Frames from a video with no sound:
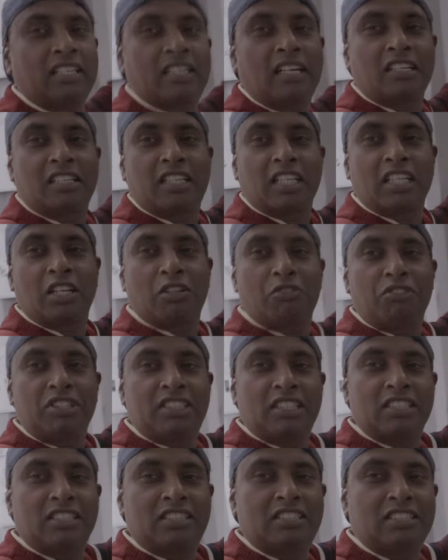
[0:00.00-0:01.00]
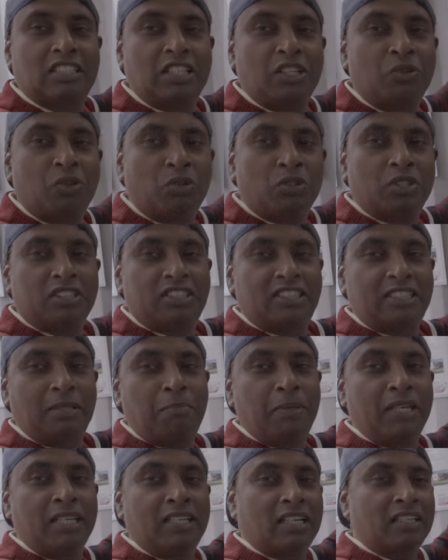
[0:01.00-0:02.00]
container, which is you know the
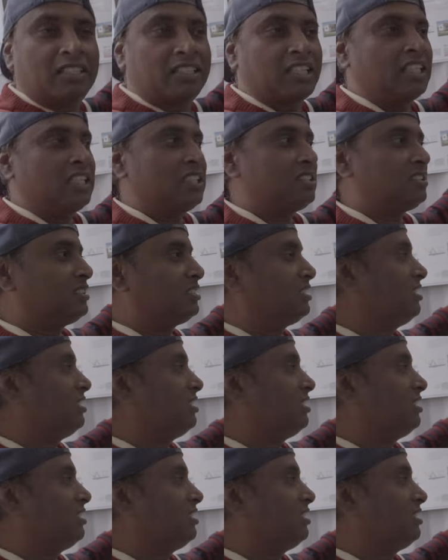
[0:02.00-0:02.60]
shipping containers,